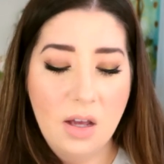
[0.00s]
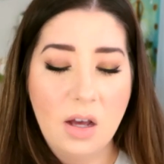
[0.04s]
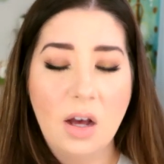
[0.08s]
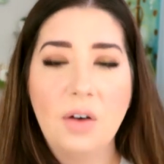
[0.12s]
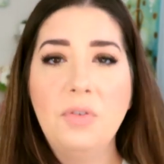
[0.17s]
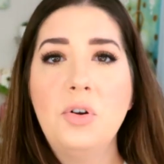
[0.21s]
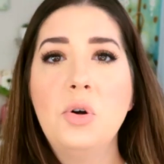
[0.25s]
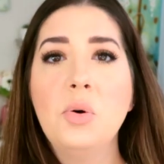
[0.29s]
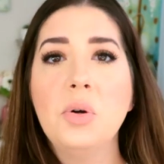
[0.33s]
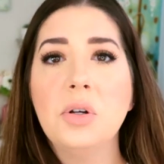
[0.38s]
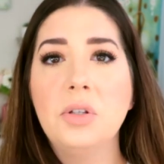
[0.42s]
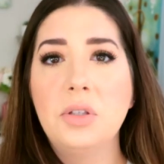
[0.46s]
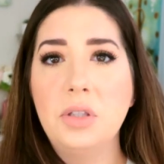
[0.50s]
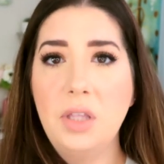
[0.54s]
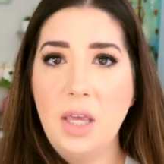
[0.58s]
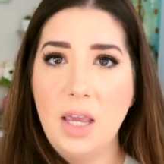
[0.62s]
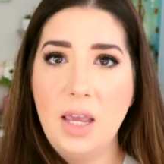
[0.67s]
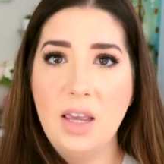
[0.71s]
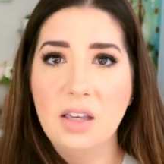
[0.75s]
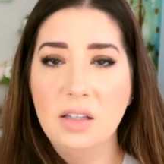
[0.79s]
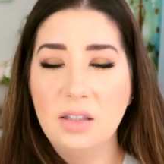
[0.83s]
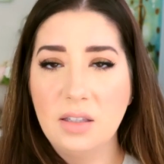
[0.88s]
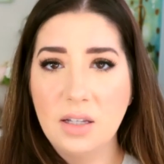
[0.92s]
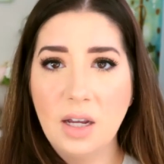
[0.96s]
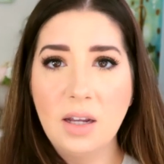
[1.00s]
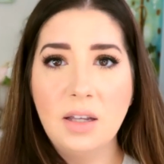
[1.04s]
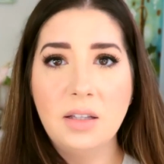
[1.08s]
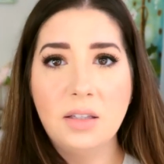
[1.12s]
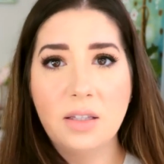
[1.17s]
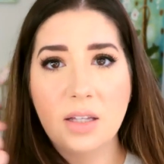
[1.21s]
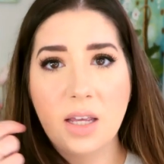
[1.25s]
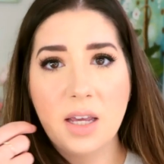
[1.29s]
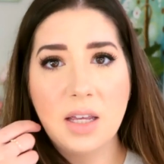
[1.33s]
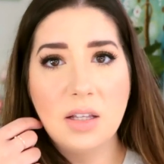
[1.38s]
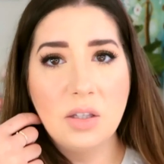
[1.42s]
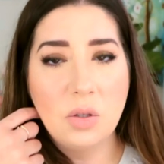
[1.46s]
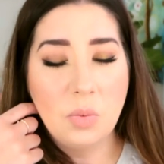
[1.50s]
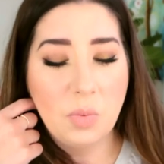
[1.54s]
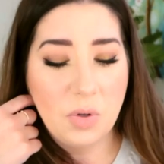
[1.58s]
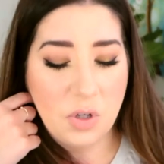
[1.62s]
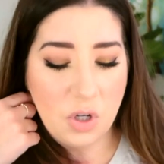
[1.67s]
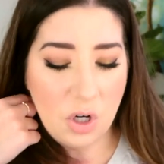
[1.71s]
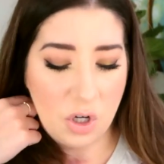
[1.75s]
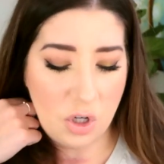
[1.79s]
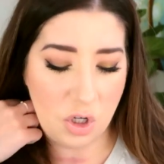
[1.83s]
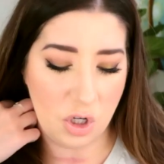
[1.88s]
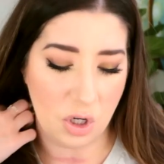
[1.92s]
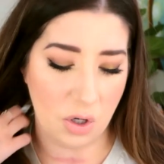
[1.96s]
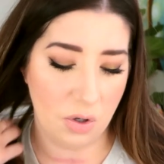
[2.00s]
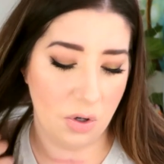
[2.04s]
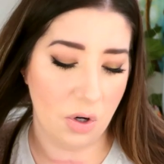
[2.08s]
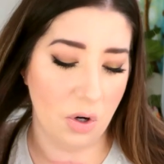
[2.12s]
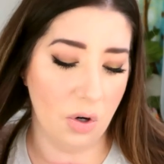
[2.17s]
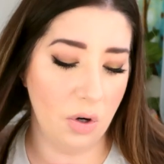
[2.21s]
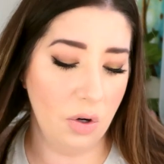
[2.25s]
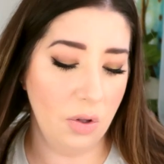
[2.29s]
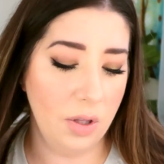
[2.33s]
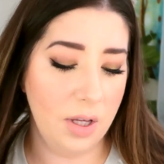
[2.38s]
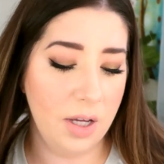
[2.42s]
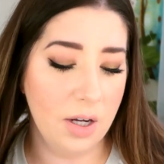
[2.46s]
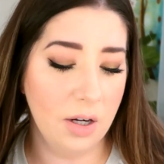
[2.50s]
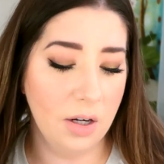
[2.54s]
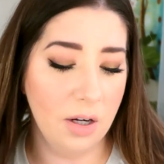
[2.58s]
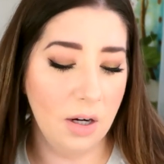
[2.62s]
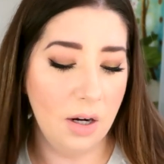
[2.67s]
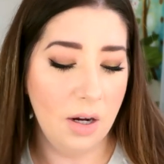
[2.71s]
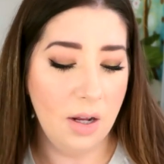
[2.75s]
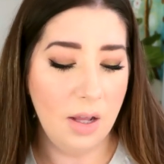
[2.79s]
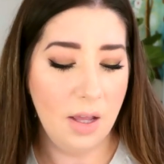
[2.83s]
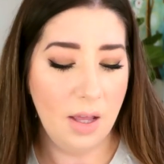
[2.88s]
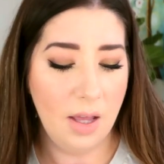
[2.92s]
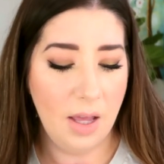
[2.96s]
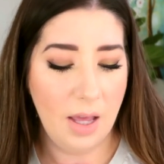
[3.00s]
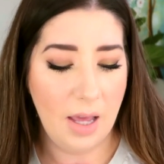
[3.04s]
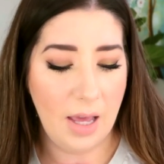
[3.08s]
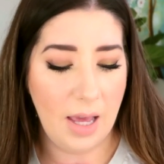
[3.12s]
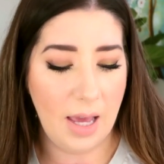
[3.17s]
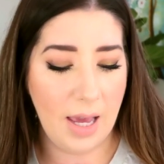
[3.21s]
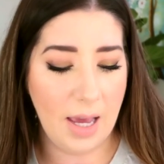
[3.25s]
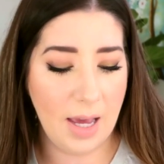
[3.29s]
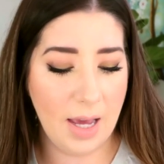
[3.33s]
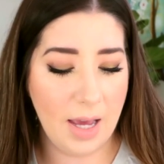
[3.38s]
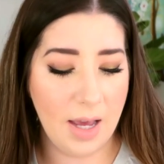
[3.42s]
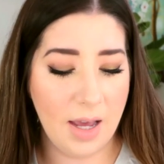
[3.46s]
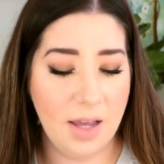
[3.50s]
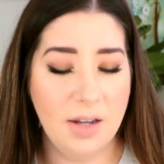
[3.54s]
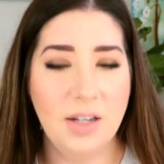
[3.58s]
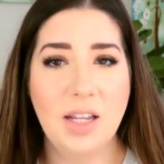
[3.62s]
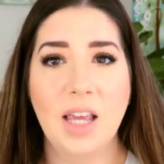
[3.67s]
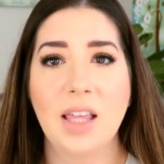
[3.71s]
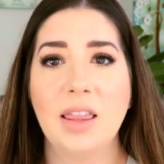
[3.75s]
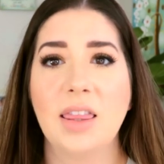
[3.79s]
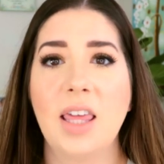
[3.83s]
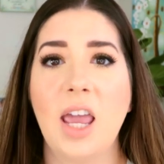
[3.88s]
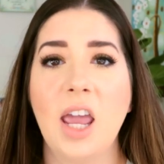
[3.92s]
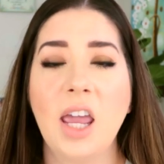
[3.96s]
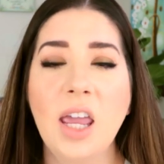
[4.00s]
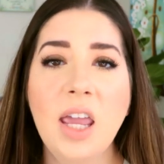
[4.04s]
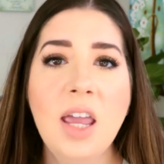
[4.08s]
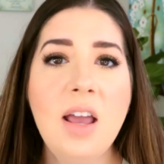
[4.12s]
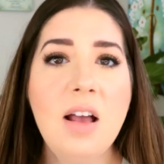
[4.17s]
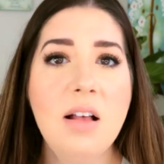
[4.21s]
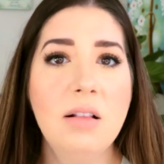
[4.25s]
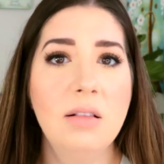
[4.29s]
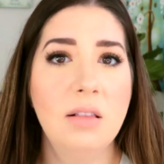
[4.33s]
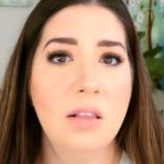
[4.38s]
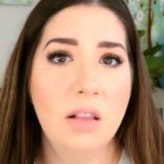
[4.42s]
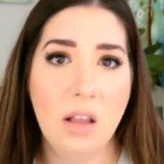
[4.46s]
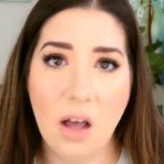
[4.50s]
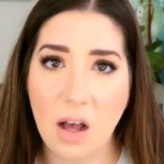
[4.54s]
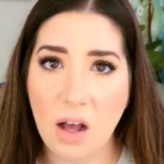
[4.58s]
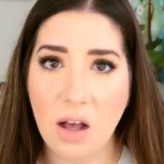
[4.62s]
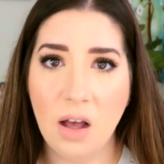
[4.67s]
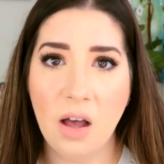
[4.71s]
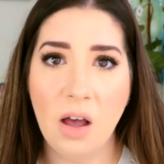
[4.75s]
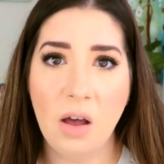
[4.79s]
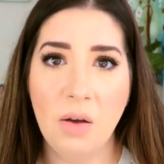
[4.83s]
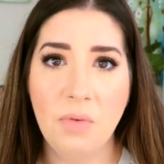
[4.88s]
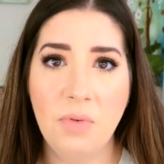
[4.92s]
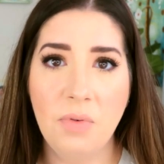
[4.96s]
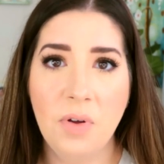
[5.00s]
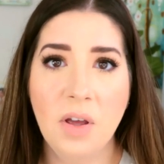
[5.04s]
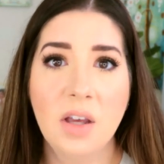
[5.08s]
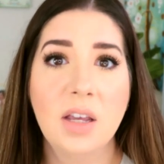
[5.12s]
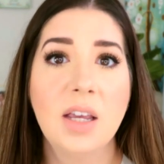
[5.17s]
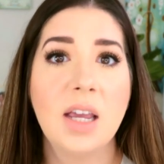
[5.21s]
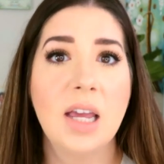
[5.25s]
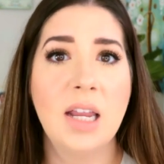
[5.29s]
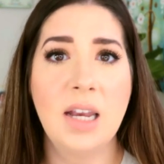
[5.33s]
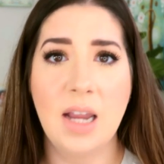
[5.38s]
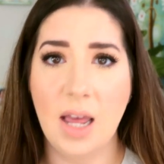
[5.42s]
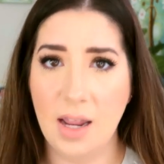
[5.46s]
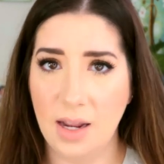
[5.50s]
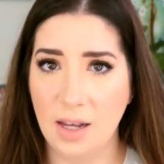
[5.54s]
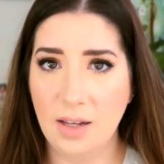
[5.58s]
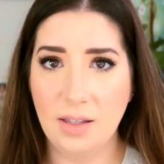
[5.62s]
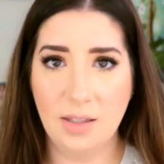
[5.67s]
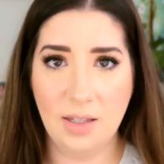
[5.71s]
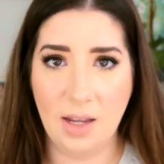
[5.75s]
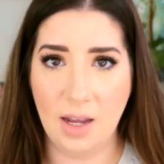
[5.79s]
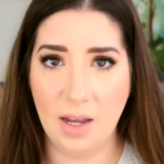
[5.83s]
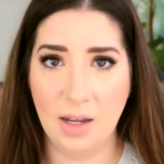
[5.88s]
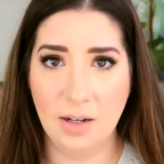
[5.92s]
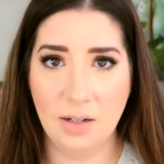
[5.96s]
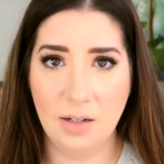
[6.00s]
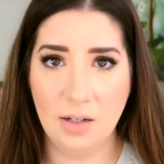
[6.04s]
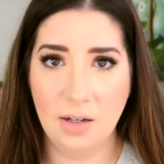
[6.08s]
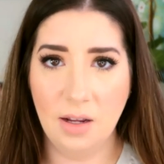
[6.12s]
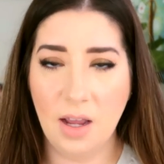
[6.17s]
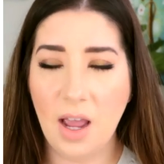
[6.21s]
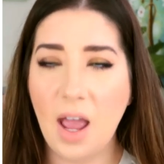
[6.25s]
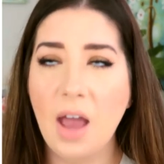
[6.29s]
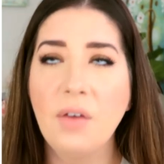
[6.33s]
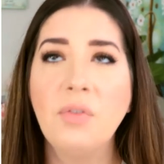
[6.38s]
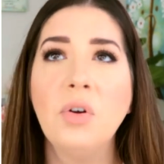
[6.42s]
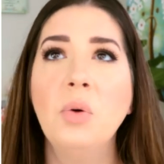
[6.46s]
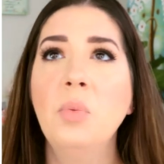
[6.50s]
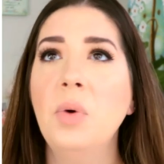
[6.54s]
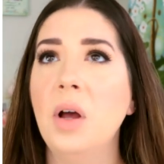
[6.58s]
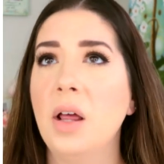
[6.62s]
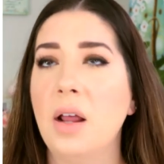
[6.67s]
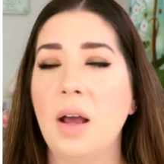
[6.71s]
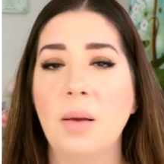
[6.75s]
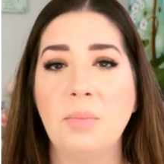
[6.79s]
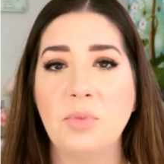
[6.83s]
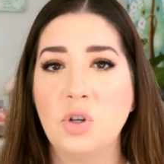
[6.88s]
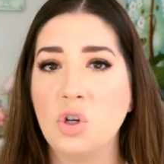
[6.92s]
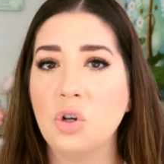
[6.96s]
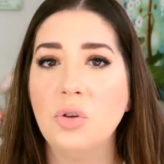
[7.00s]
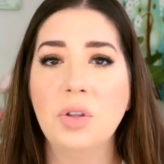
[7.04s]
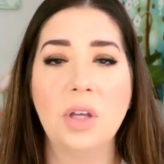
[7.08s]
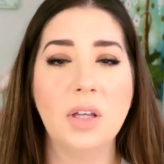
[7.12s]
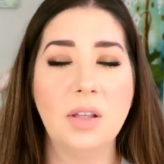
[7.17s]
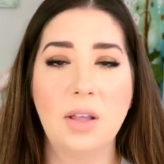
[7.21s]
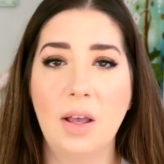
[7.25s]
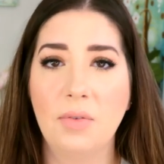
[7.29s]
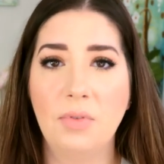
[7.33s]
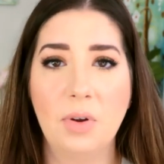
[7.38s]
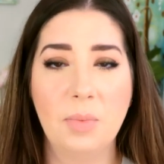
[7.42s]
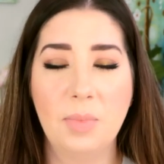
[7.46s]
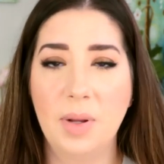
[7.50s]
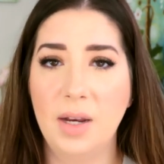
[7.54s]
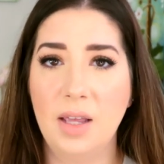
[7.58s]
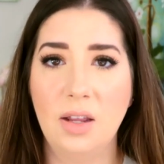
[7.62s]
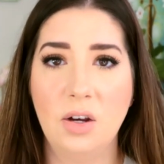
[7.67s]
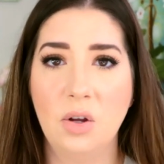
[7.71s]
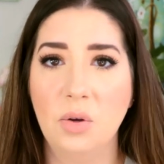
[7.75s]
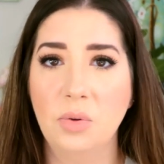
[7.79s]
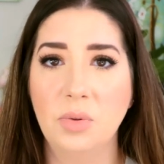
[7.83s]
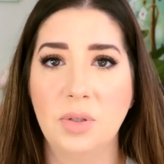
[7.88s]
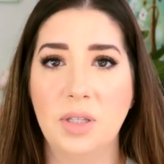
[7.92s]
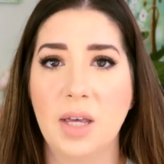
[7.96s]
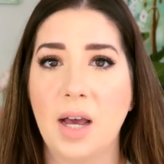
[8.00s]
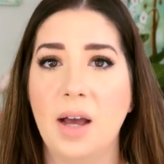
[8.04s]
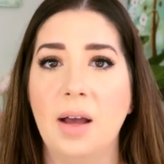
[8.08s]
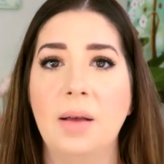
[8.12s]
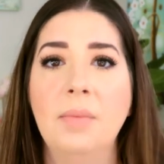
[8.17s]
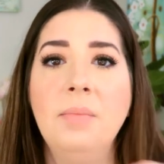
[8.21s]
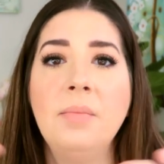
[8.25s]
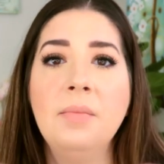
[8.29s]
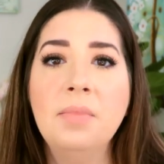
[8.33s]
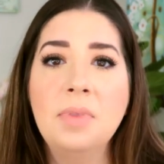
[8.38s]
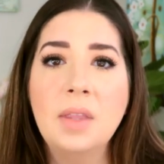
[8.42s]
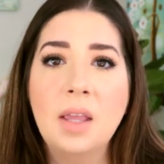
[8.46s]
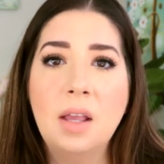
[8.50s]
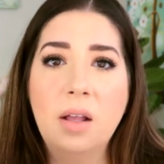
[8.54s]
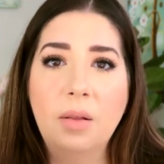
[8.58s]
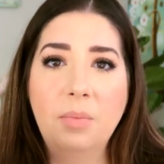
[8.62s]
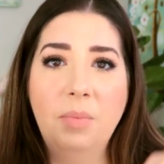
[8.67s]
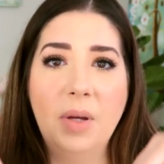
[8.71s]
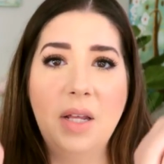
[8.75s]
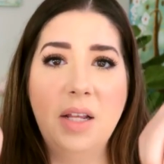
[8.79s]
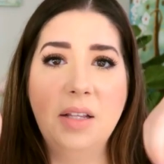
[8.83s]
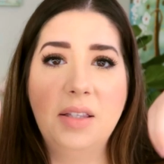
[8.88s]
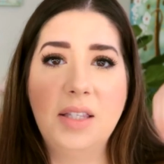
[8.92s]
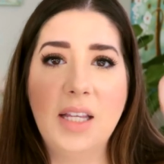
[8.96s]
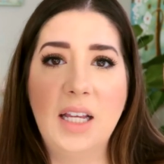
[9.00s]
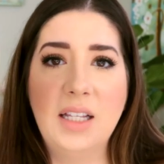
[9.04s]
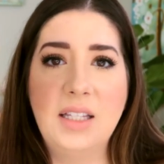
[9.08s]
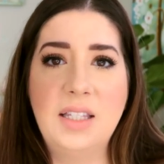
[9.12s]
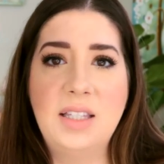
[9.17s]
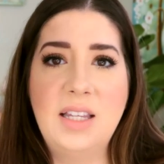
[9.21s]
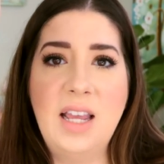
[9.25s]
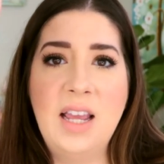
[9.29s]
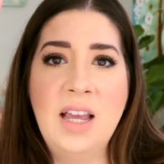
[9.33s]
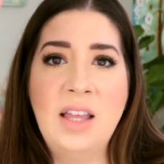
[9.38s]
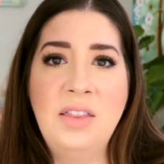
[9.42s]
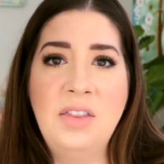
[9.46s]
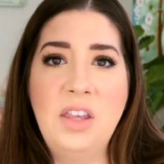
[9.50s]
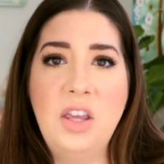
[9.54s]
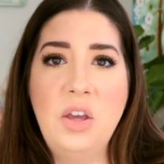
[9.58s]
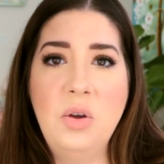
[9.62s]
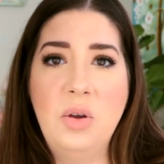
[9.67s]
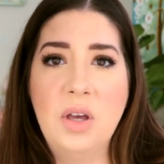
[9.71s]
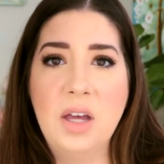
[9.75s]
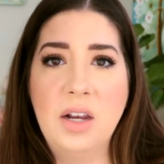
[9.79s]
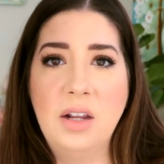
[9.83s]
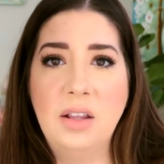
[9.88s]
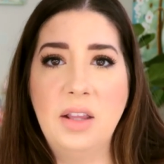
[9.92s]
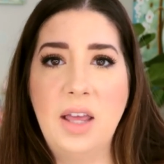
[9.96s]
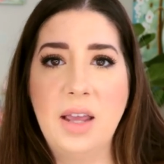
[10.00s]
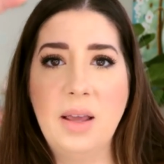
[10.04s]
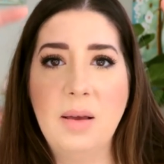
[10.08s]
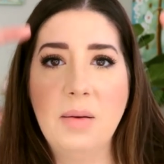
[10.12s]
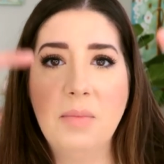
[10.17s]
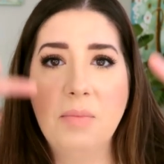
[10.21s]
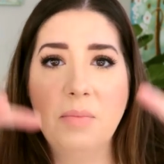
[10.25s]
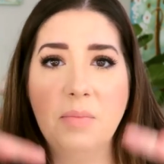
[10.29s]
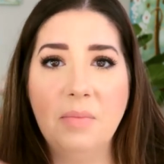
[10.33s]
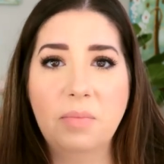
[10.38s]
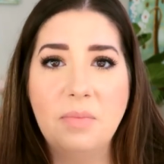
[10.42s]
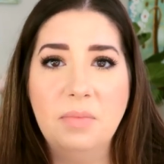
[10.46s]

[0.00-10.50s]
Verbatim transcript: Of course, the science kits, which I shared earlier, and they love kinetic sand. Everyone, I'm sure that everybody knows that, but it's that sand that you kind of like